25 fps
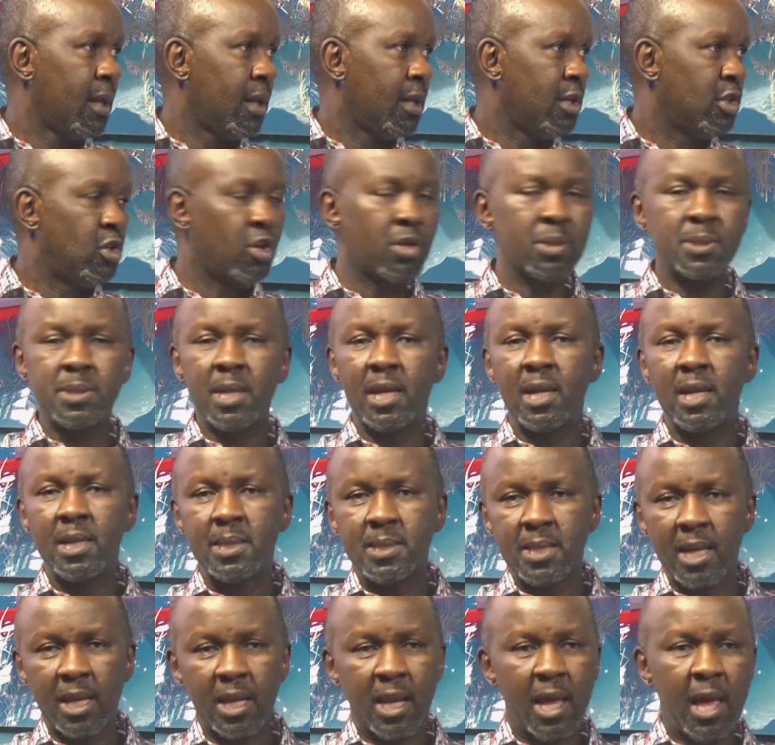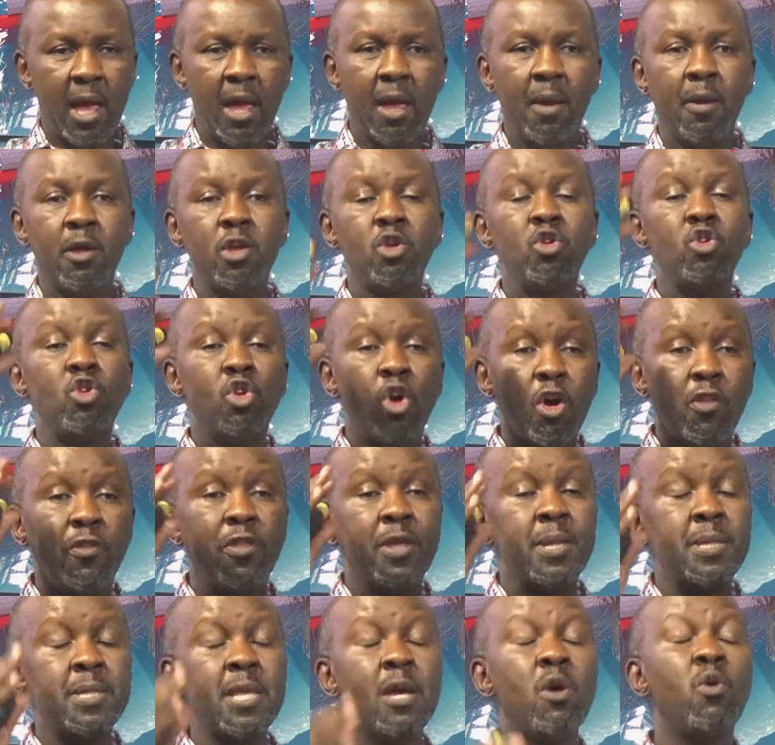Don't say, listen, you know
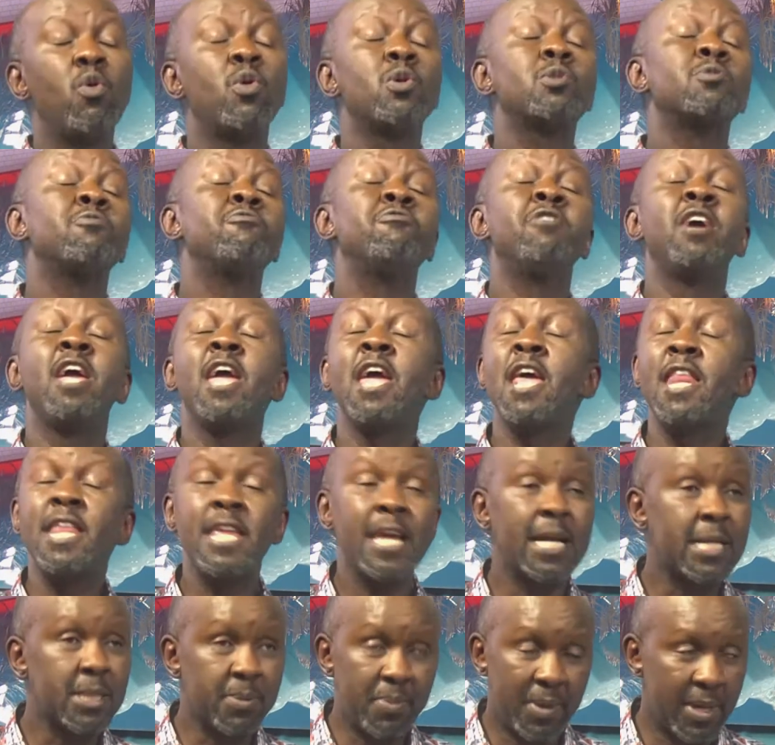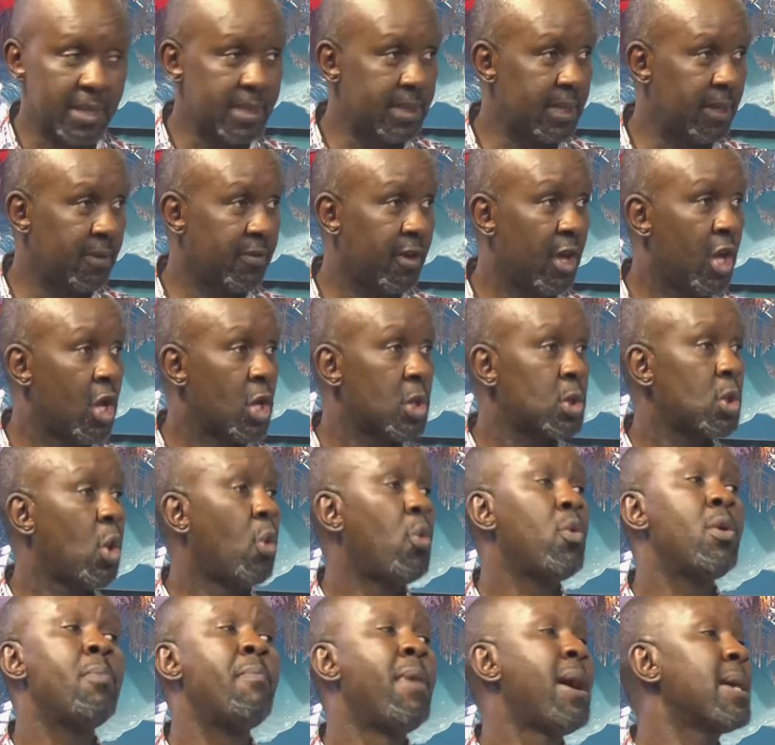this thing was very expensive, so
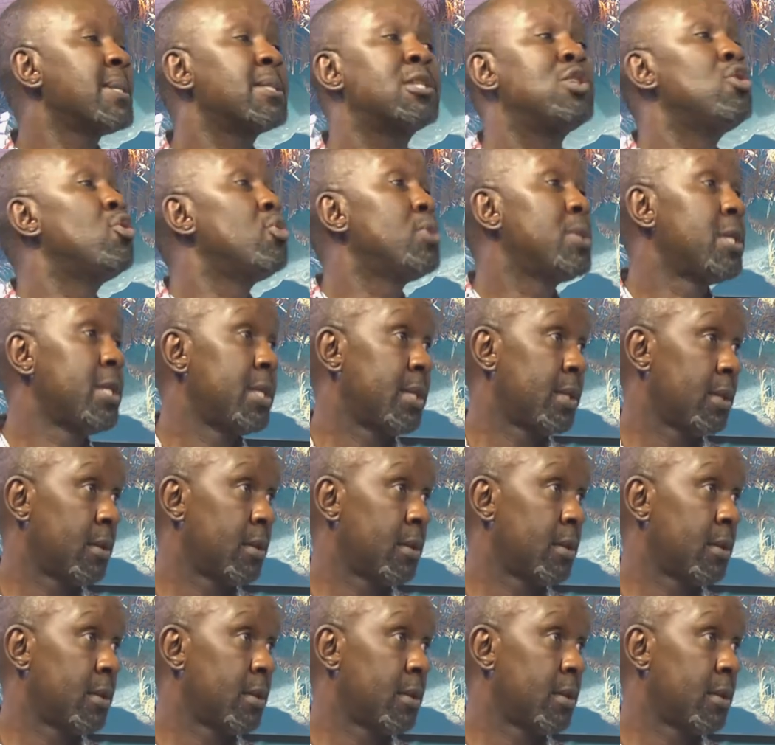we must use it.